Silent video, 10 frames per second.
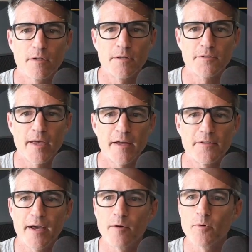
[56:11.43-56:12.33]
Let's add
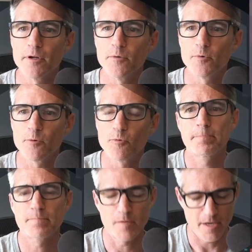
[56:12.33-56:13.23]
that one.
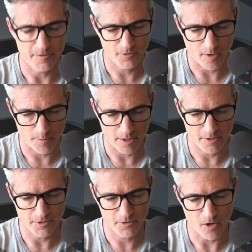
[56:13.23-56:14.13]
And so I'm going to
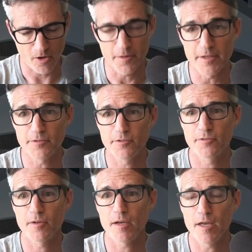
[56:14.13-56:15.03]
just call this